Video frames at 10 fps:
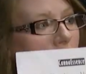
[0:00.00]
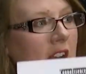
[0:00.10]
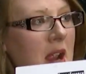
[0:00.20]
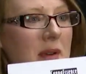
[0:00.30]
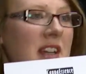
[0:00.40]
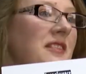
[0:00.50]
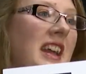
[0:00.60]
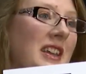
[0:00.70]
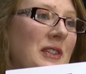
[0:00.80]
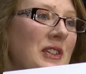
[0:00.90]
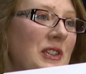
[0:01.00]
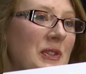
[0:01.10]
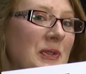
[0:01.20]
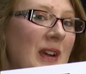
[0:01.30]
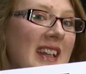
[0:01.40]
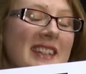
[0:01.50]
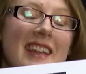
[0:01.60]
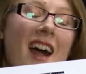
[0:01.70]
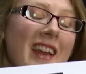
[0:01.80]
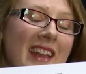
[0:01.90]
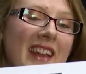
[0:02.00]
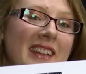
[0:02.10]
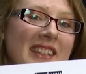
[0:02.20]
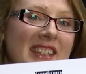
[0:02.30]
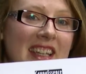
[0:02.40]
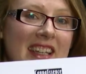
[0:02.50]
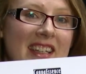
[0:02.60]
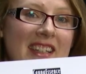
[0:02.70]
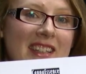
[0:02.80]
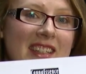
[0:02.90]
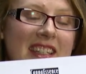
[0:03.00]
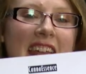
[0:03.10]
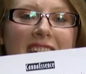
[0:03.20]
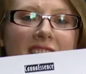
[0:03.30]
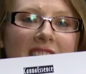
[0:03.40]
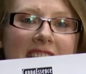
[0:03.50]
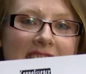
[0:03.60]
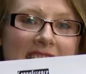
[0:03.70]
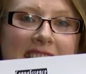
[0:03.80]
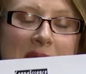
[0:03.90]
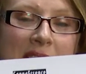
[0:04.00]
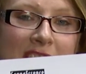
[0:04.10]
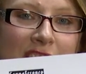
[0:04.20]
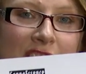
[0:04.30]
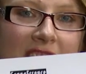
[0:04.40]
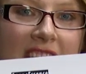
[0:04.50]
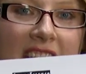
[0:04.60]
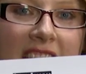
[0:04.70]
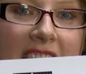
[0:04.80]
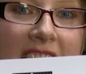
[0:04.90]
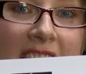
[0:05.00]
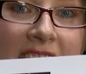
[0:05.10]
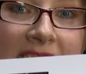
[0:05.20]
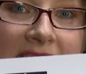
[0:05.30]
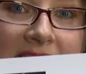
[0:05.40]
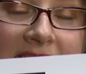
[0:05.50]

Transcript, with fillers: I would invite you to do as the audience is to take a look at this image and